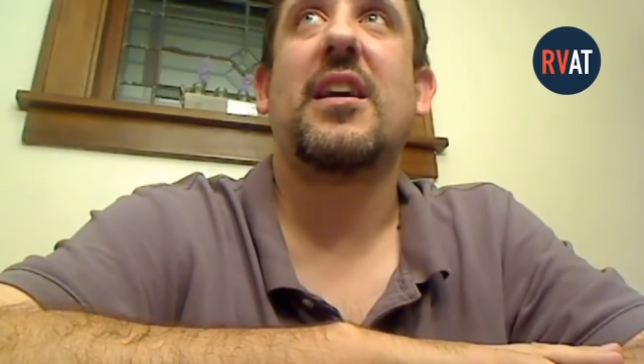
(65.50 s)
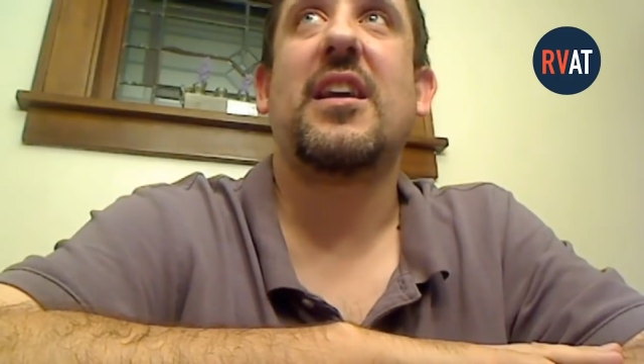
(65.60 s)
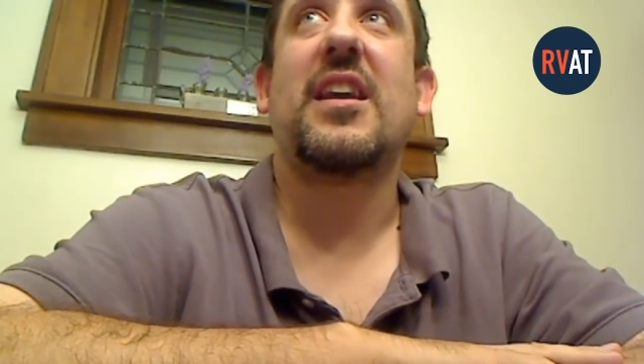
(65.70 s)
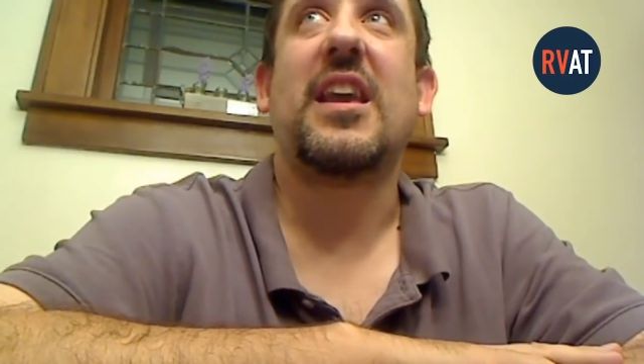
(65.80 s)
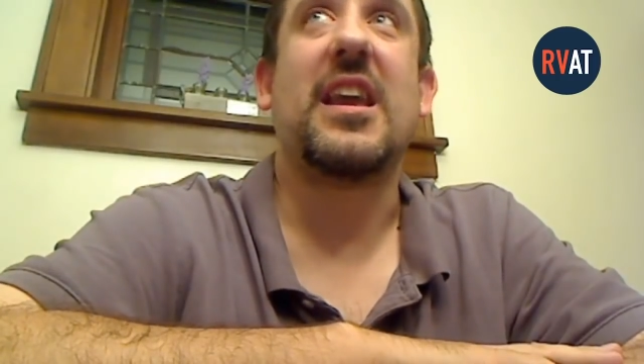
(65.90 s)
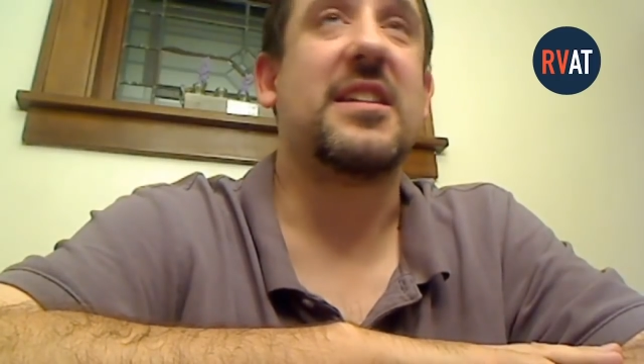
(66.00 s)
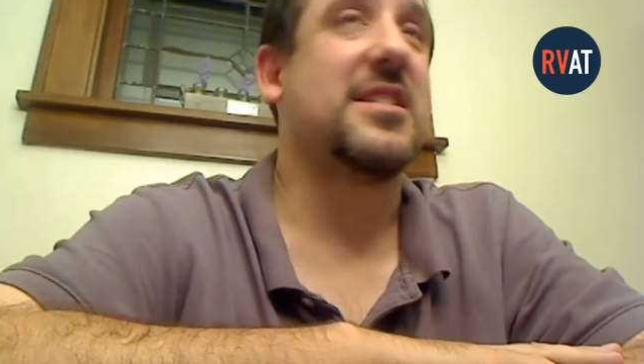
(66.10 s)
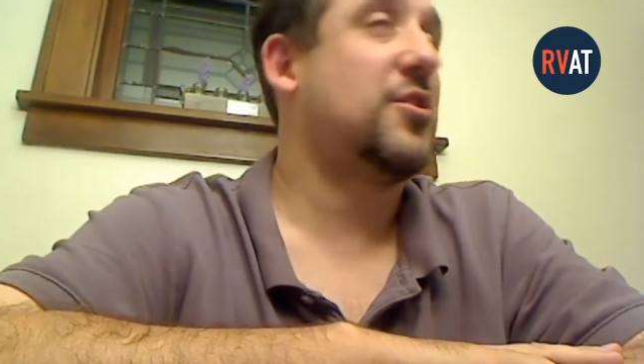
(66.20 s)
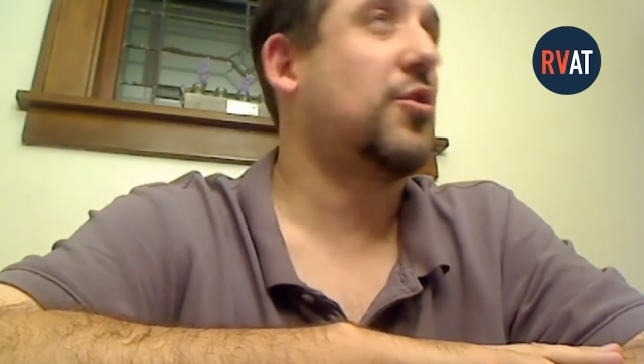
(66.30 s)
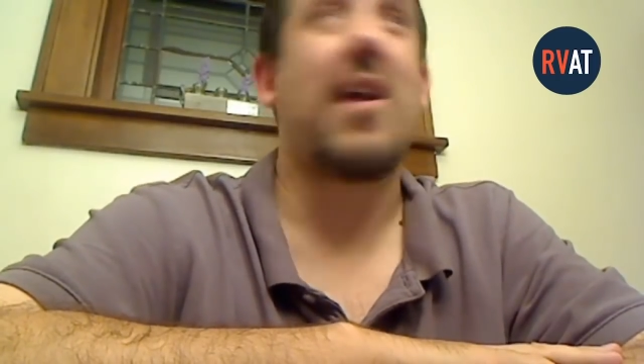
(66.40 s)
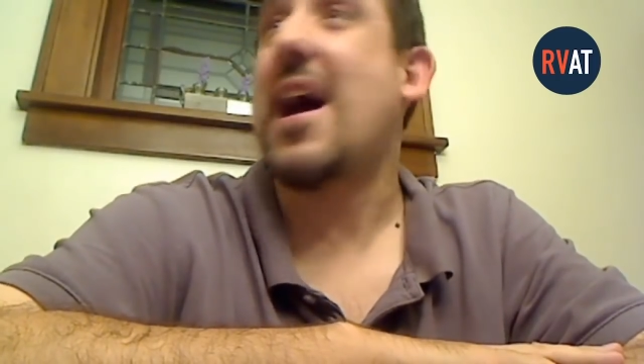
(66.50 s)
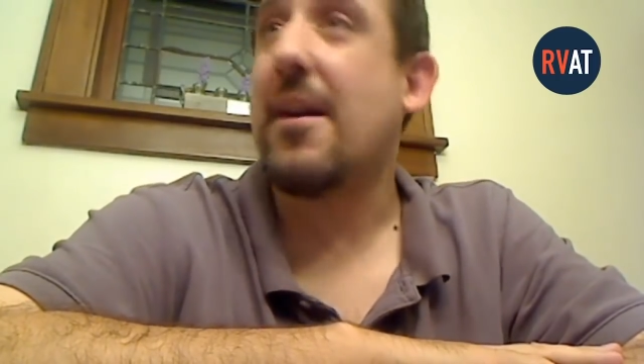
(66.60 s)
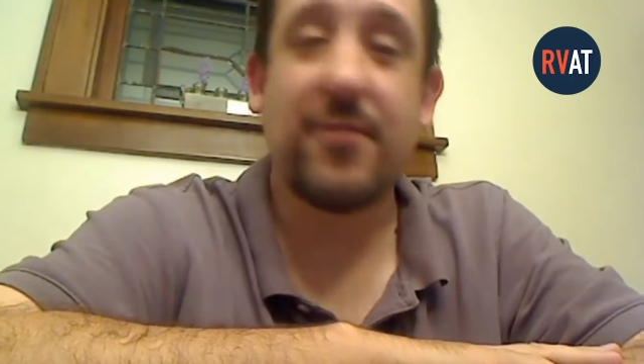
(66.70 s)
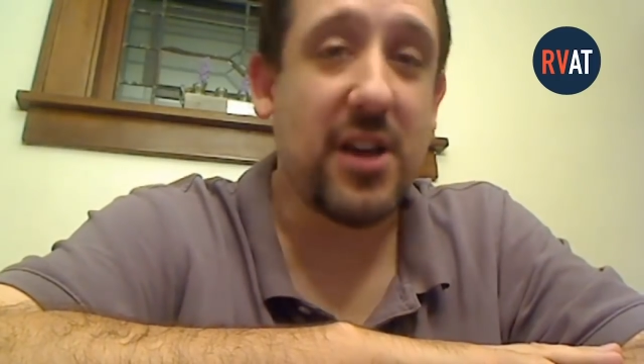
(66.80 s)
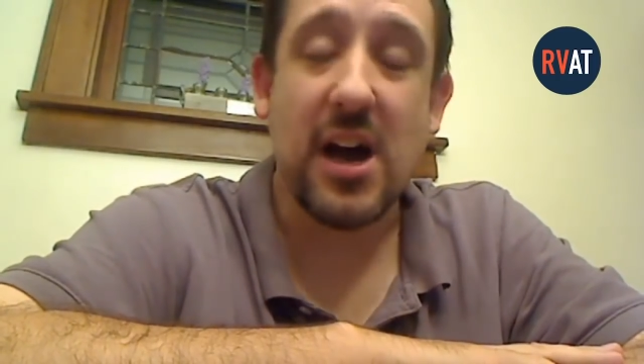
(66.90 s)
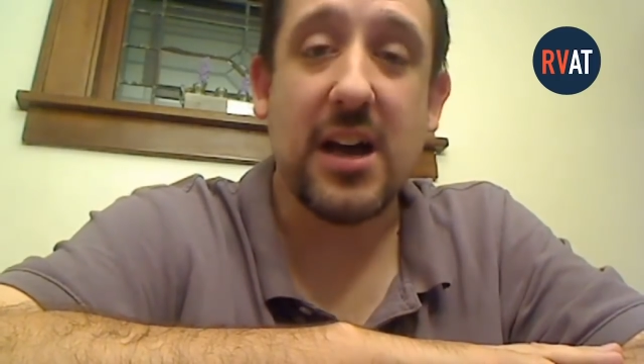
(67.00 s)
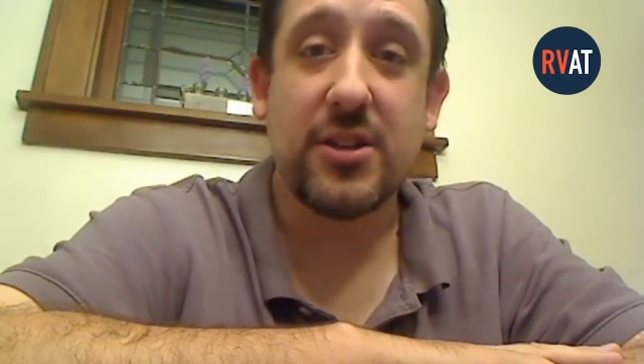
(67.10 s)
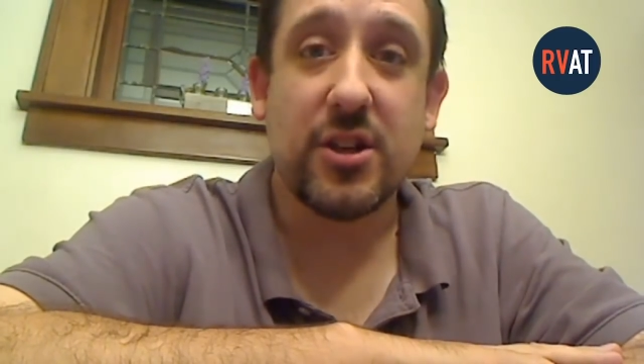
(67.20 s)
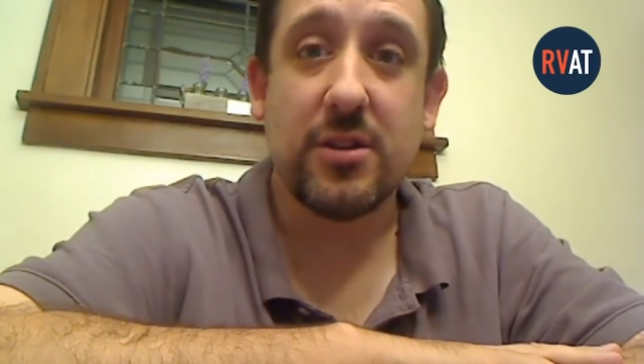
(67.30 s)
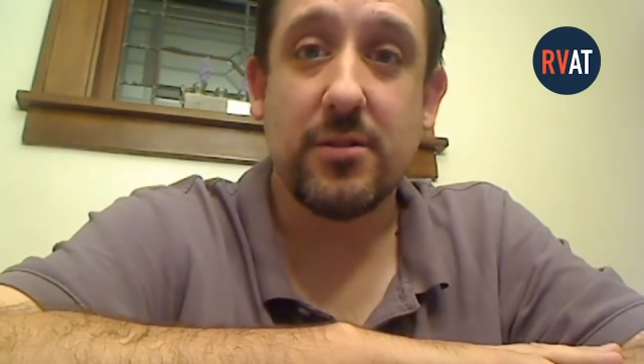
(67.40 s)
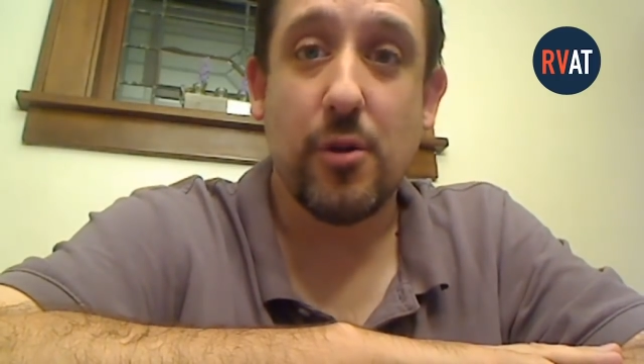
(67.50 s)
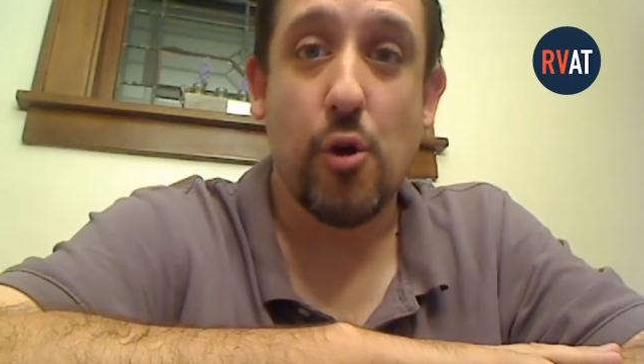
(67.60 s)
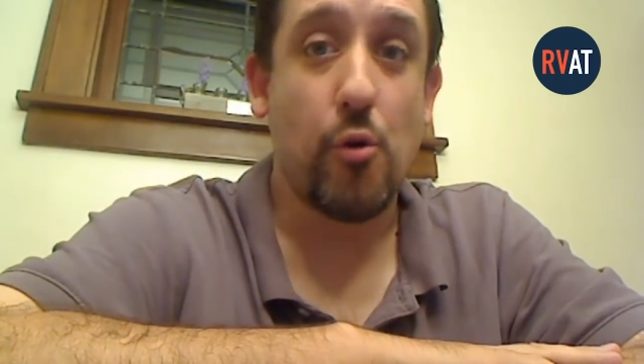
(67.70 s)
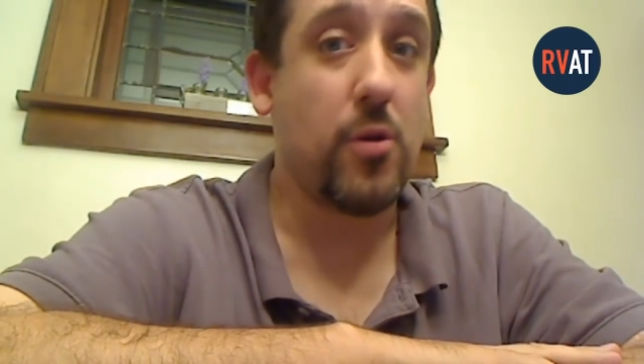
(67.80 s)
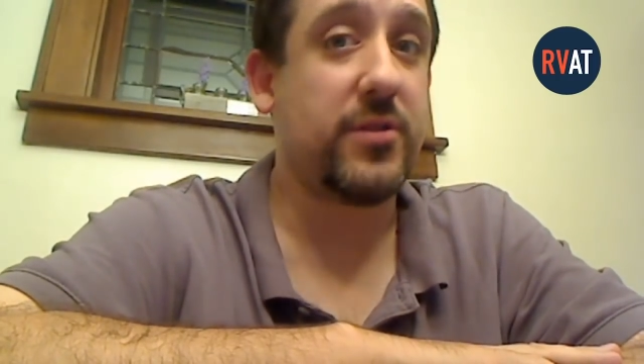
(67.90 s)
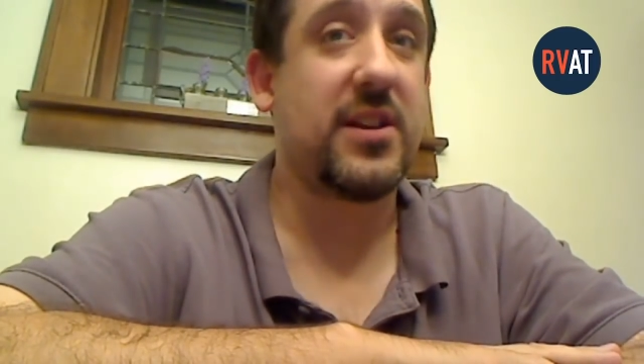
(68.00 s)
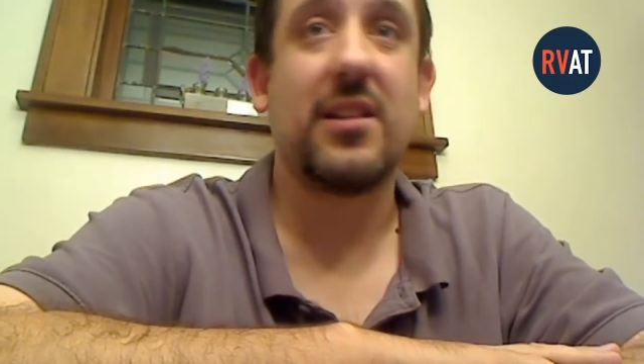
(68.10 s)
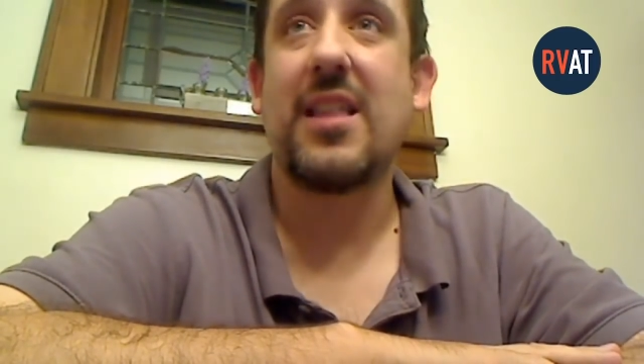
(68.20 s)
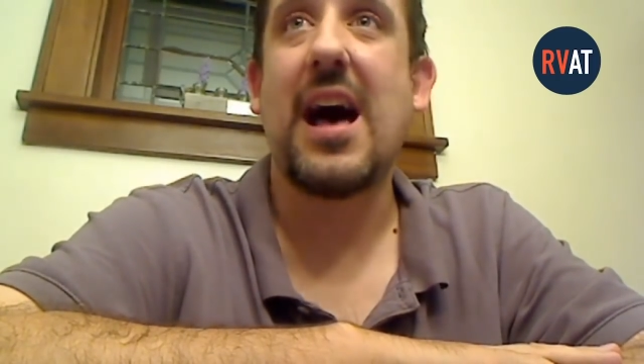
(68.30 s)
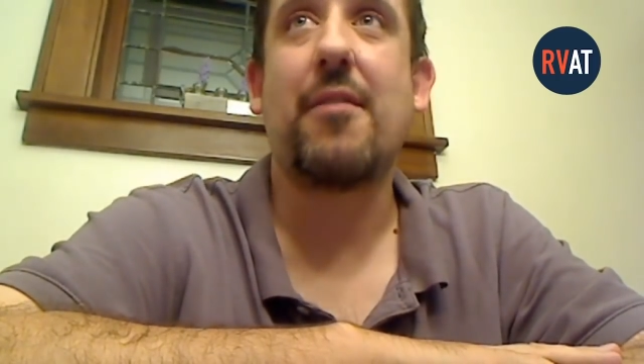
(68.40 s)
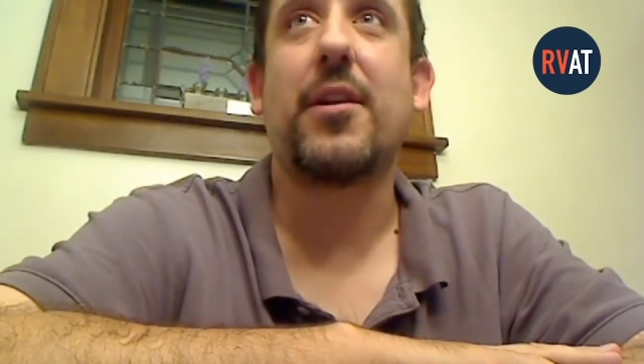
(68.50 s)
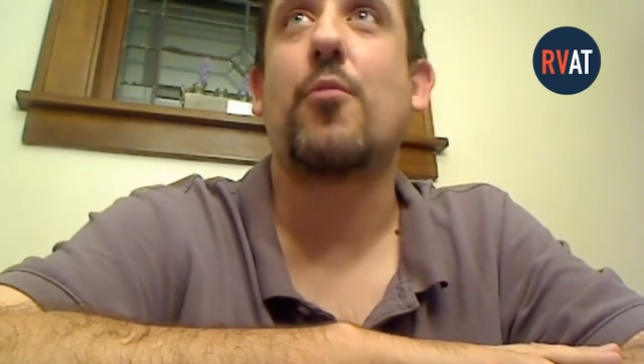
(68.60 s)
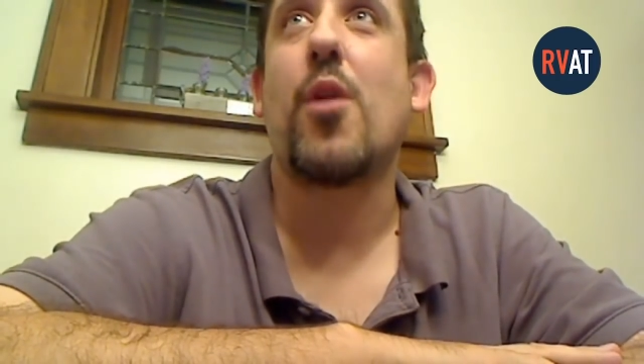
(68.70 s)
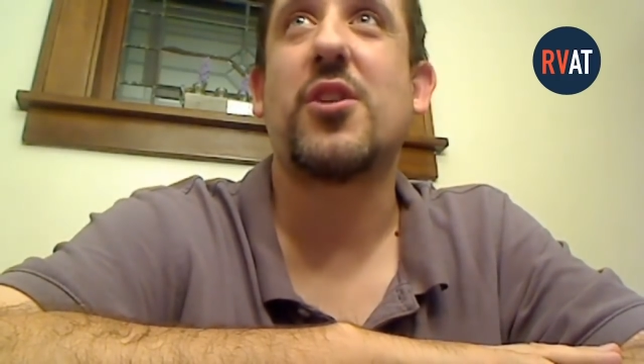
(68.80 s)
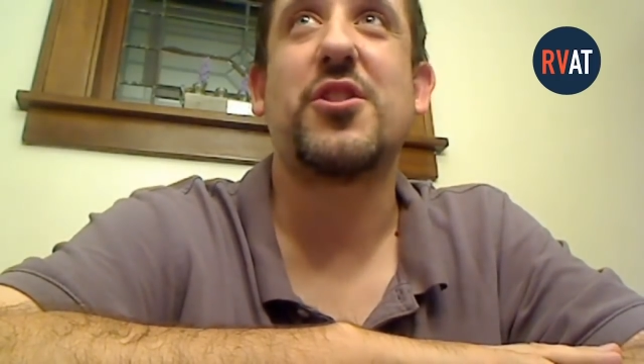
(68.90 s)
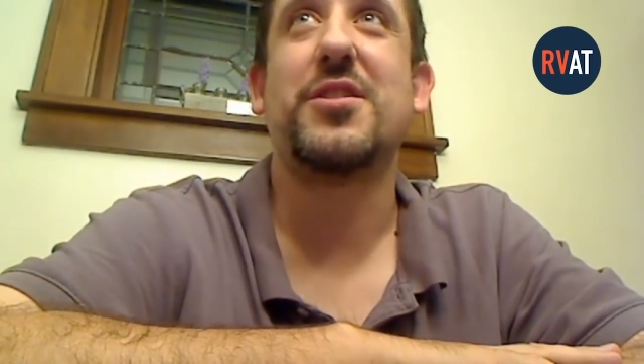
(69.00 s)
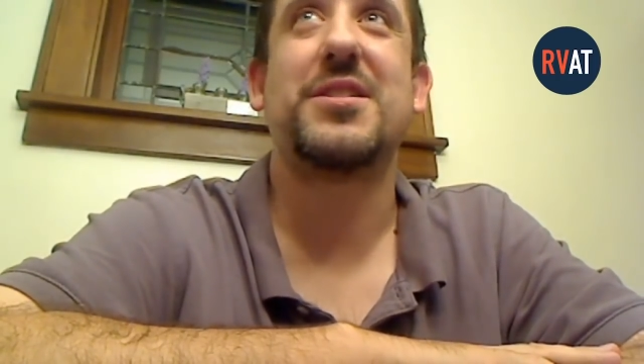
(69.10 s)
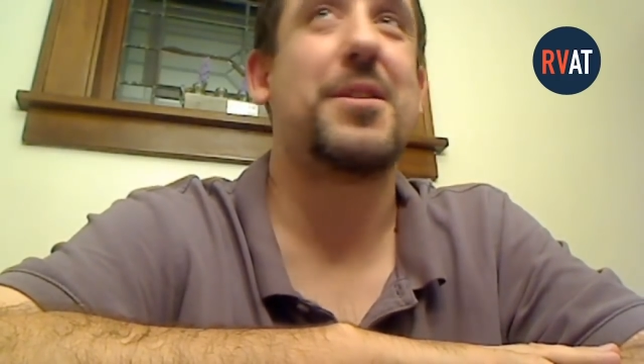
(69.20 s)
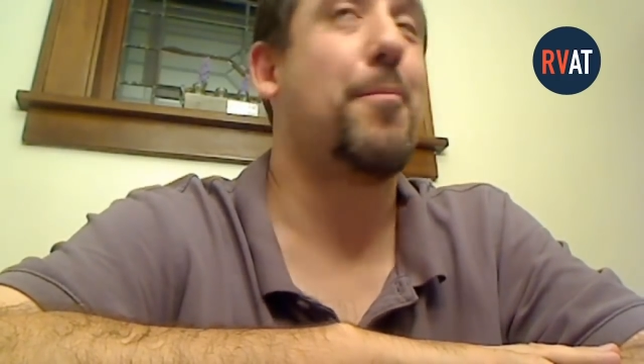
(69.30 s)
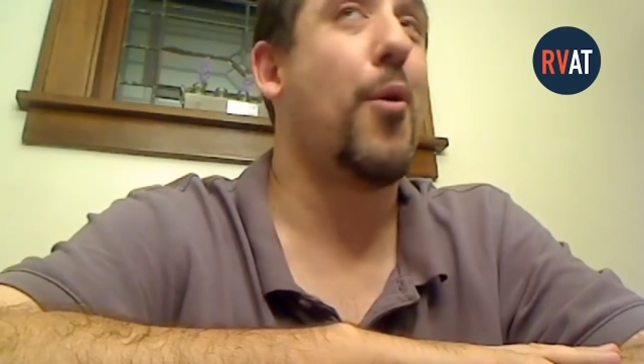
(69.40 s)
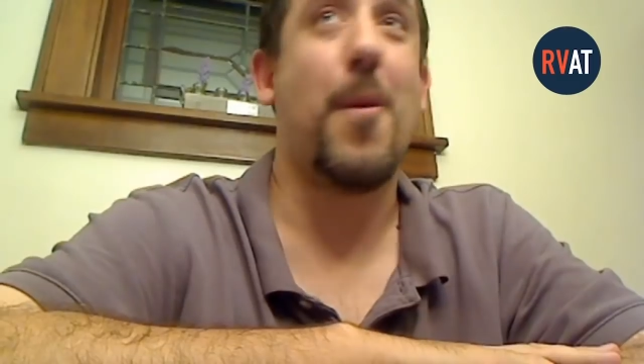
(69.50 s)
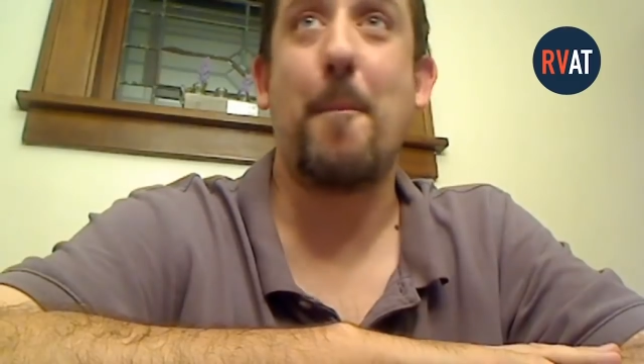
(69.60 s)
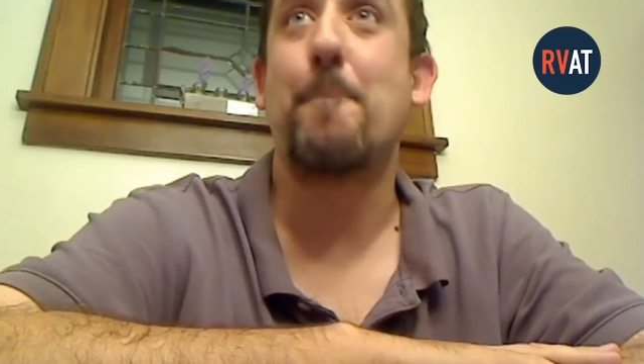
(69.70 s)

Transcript: He's a draft dodger who's allowing Russians to put